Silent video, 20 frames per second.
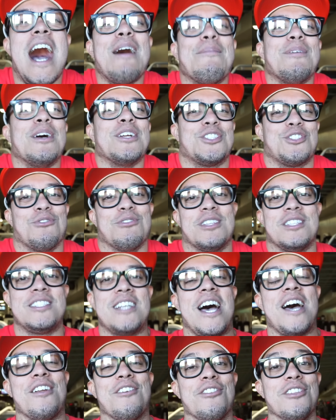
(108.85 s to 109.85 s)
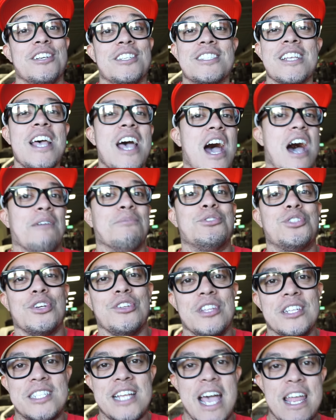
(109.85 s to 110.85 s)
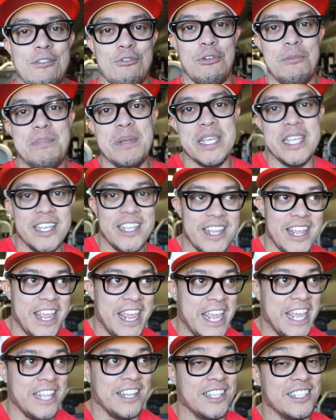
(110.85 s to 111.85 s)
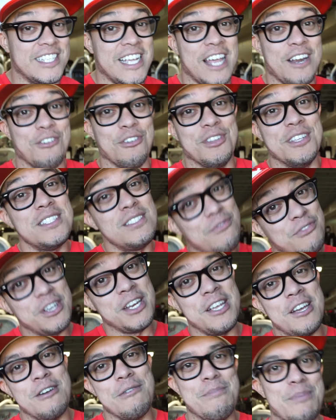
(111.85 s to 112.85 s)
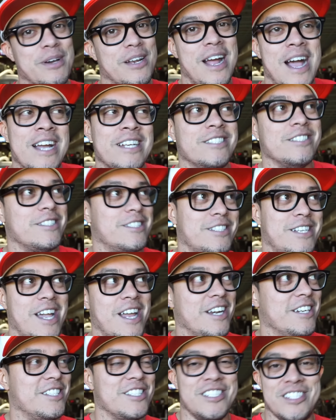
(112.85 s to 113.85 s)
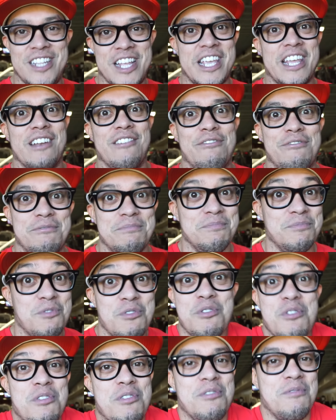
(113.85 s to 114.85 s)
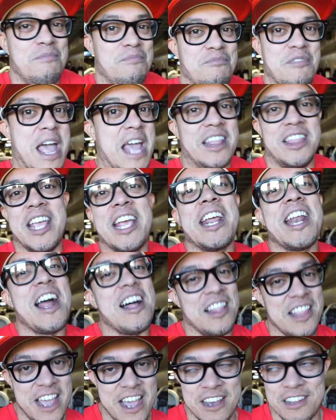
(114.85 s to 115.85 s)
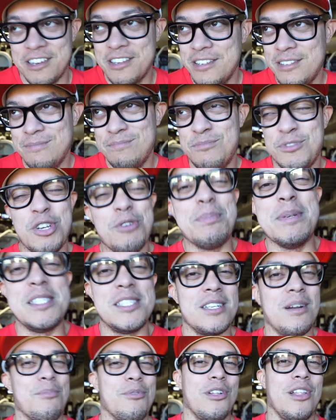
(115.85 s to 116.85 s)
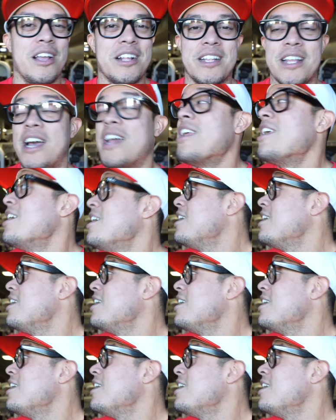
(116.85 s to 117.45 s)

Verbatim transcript: I'm not sure what the title is, I'm sure the title will be in the title of this video, but I just kind of just thinking of, thinking out loud. It'll be somewhere like that.